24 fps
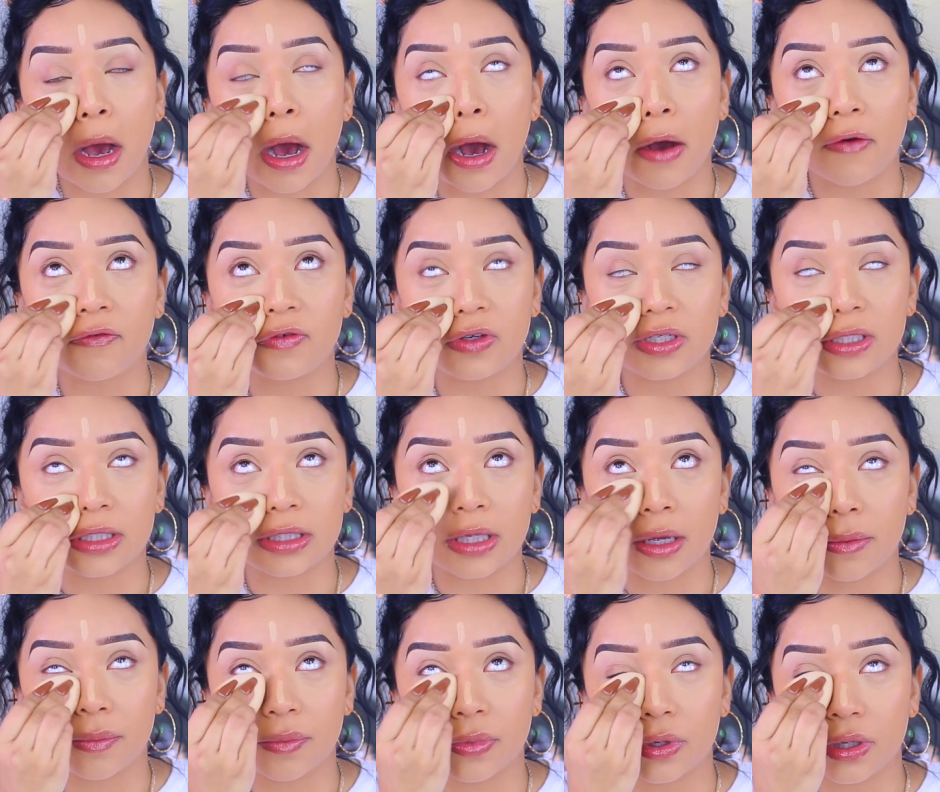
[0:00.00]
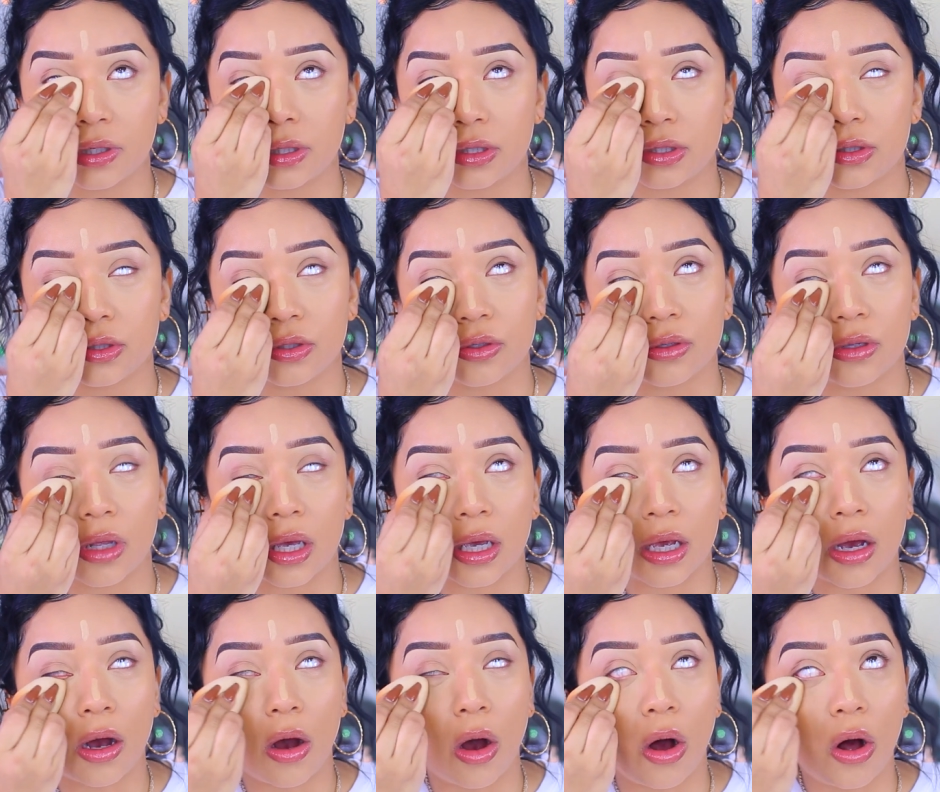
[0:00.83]
of December to do
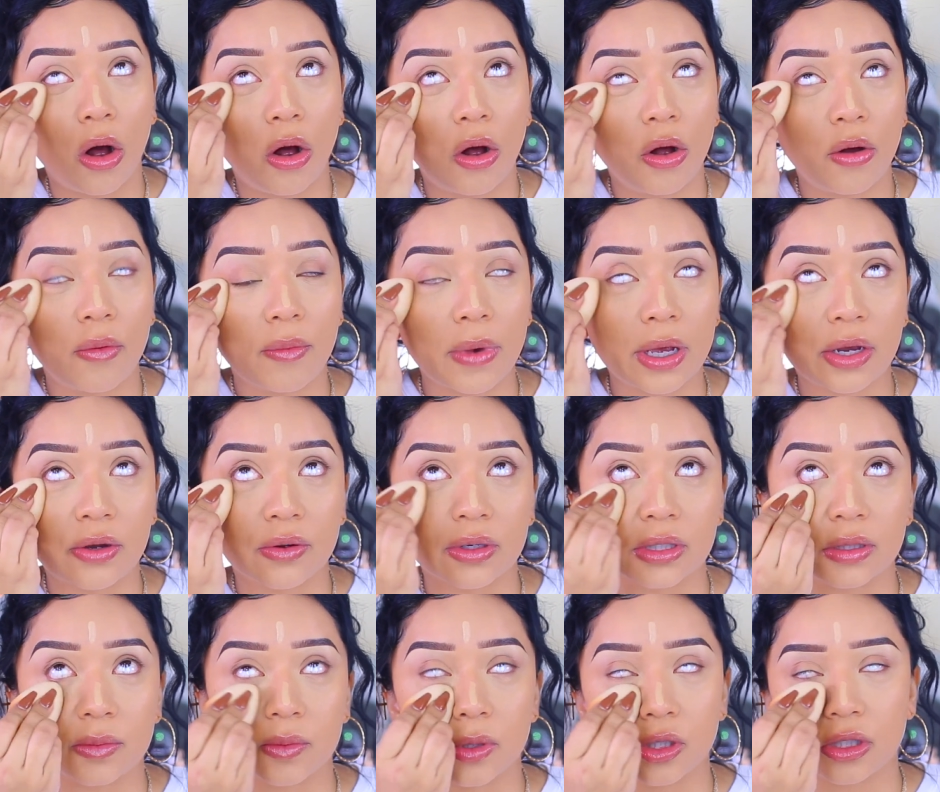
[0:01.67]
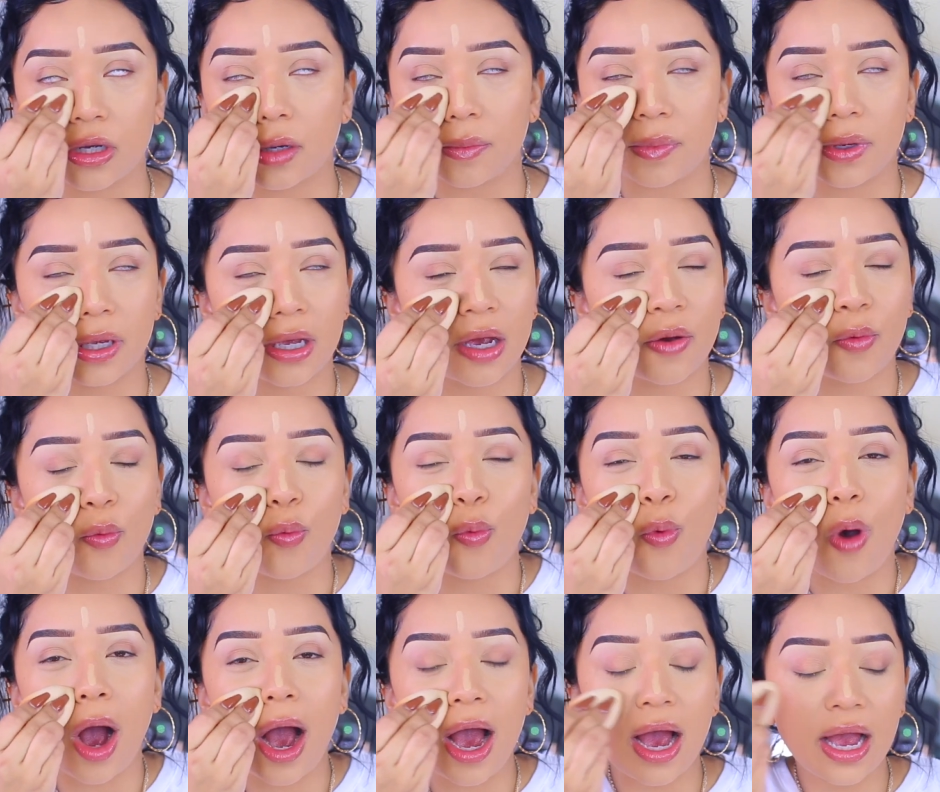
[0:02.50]
like all my Christmas shopping.
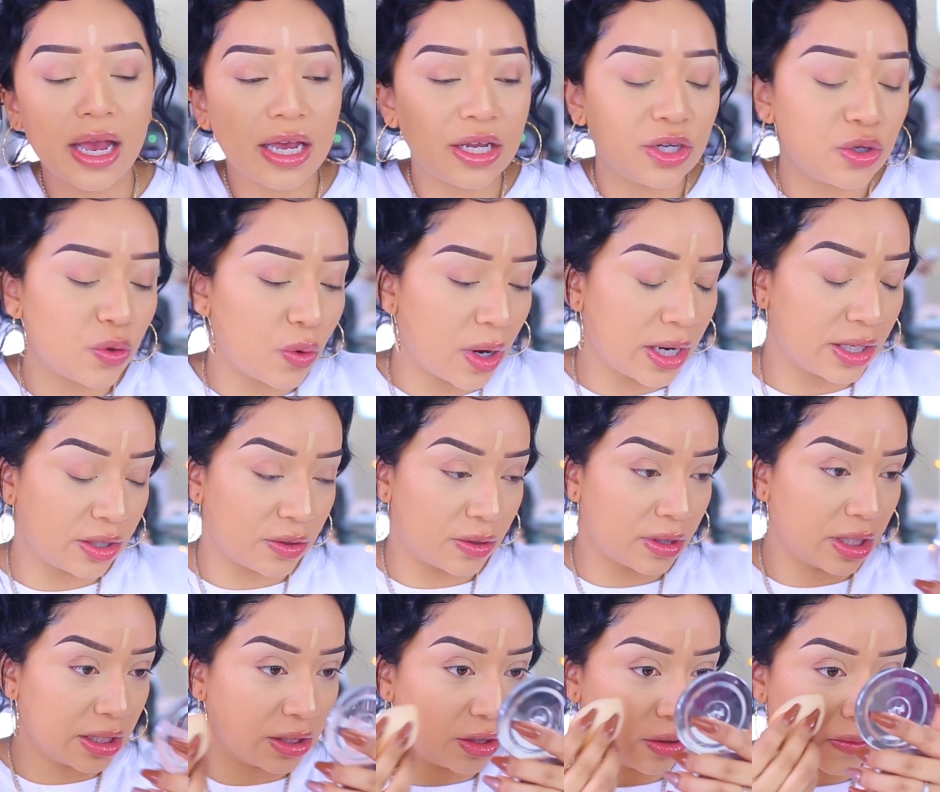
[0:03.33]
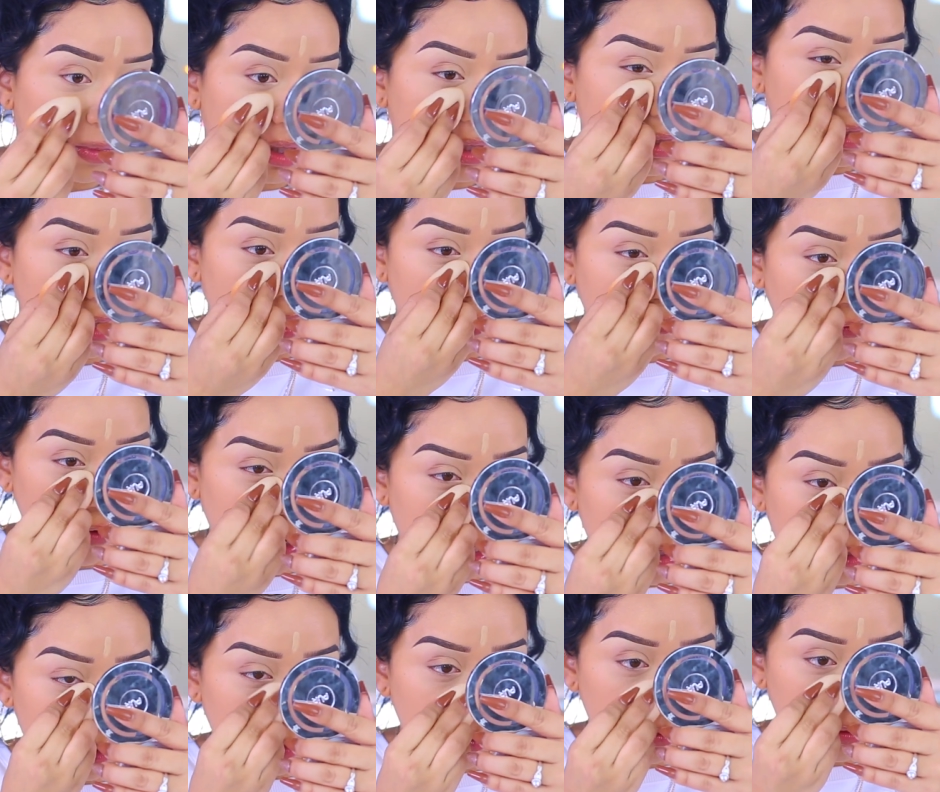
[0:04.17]
Why do I do that to myself?
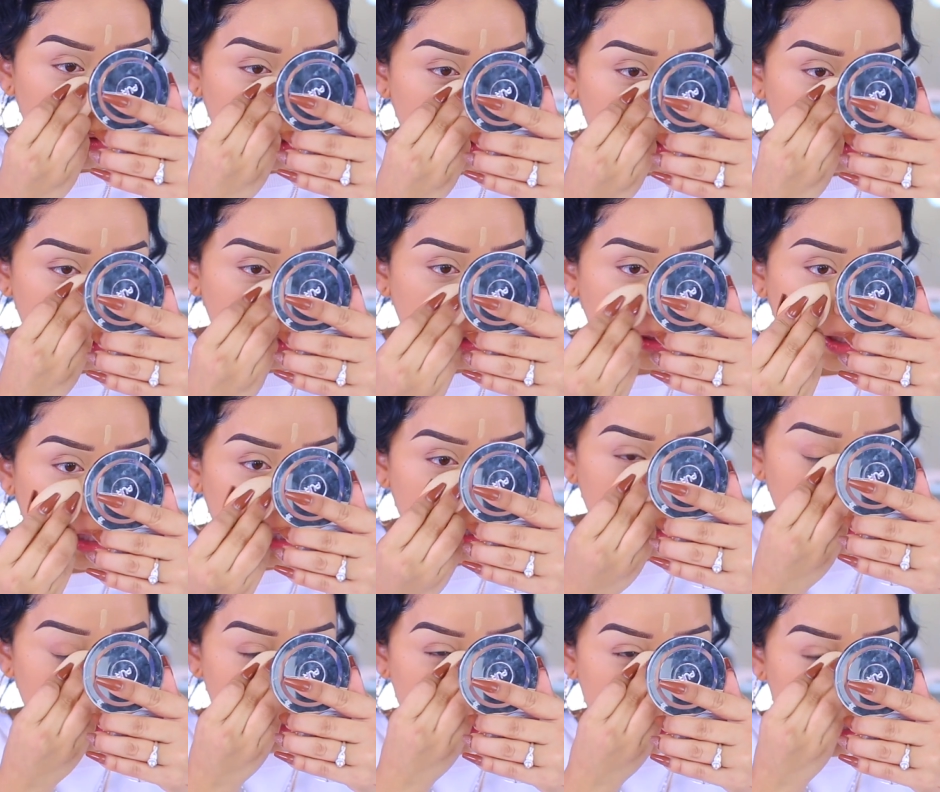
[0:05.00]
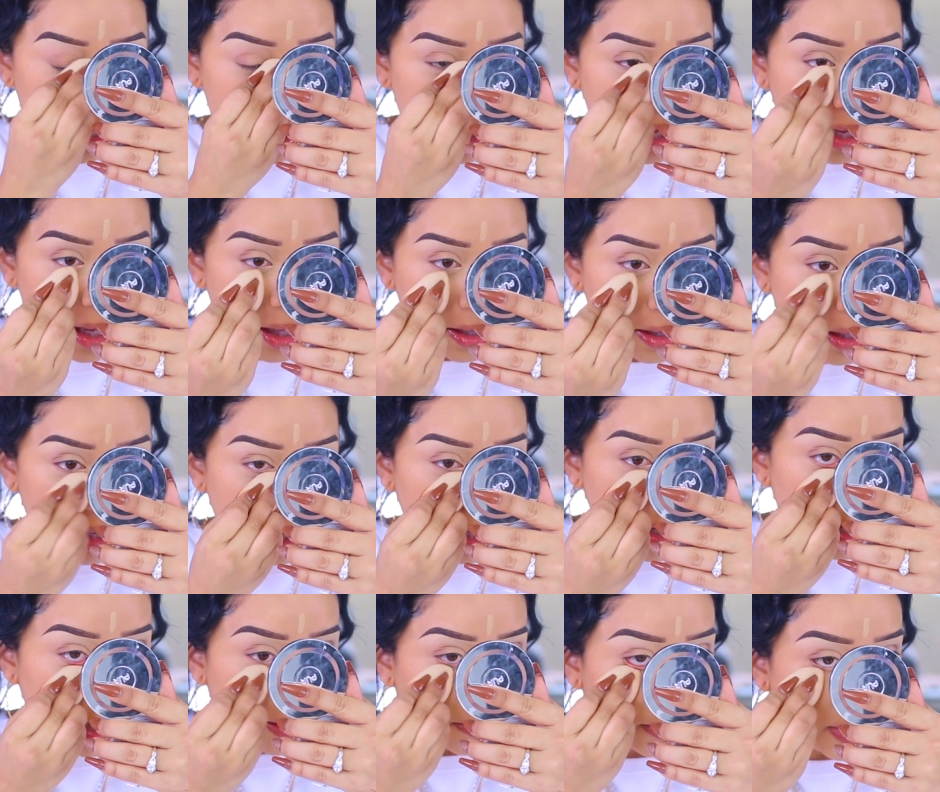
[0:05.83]
I don't understand. And
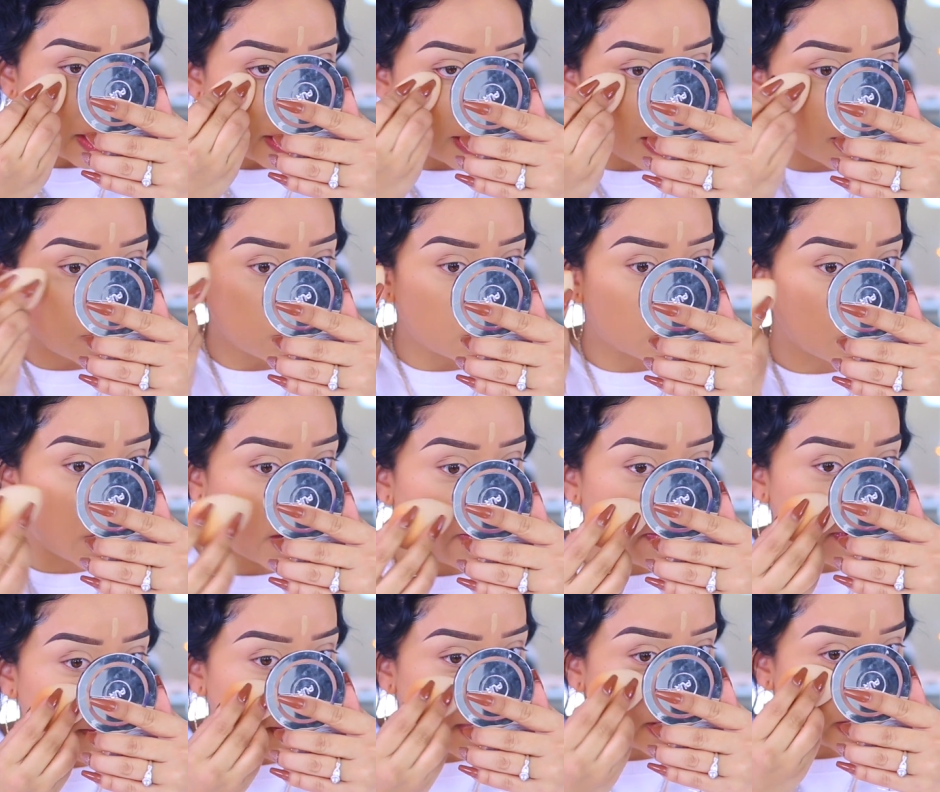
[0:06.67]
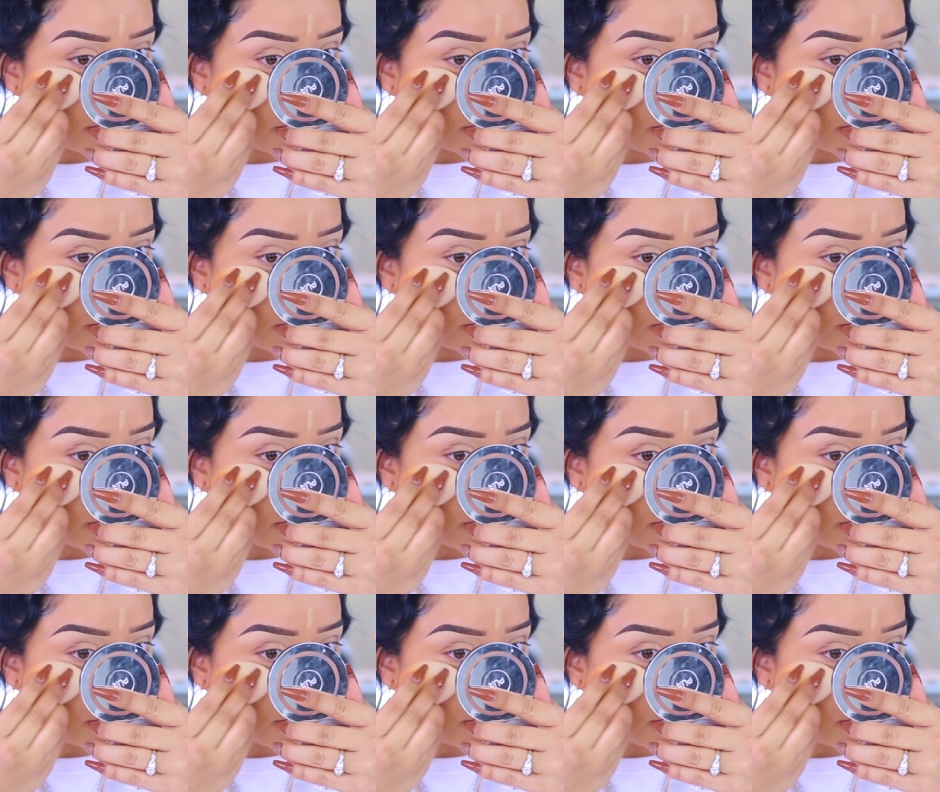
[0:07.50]
then I'm like driving